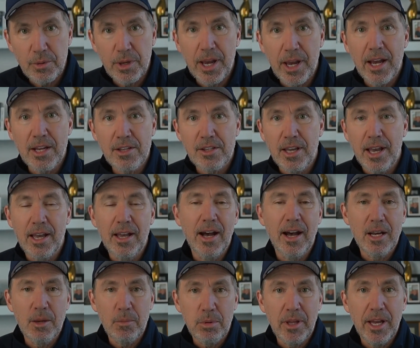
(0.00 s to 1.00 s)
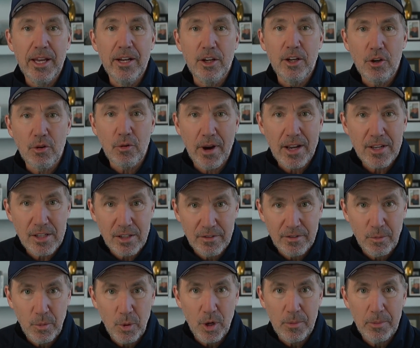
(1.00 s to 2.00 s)
We ask AI to play an
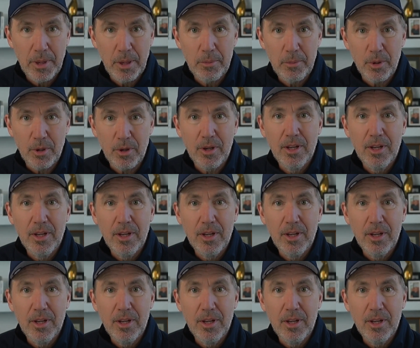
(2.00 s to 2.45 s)
aggressive board member,